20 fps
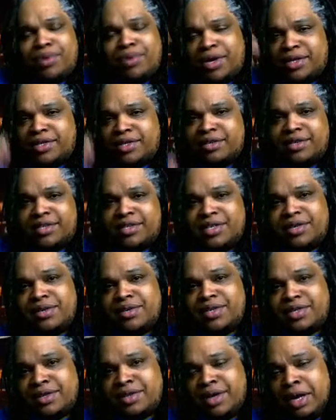parts of the
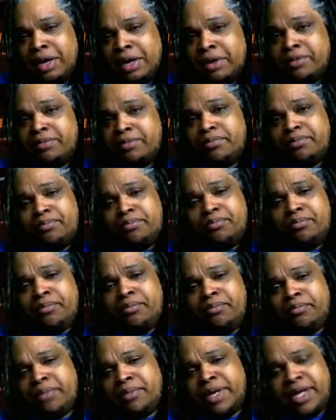series.
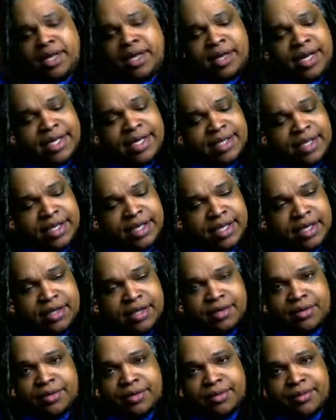But let's
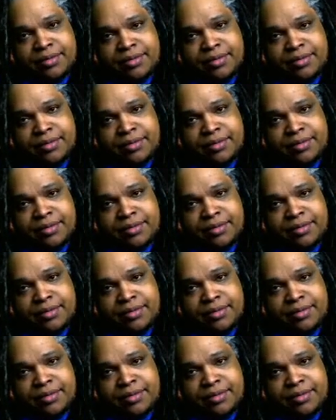continue.